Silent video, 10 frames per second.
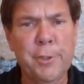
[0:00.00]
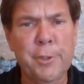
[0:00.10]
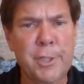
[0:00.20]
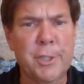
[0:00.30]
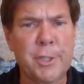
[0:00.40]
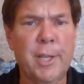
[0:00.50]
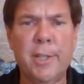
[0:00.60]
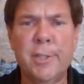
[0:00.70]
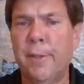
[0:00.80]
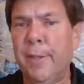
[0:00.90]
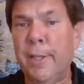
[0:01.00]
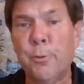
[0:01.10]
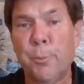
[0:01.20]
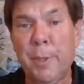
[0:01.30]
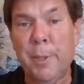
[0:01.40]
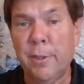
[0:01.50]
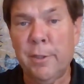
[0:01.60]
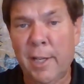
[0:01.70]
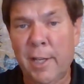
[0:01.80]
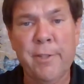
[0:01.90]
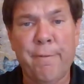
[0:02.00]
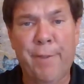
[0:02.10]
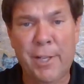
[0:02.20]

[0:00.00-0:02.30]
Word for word: Jesus says that these will be the days of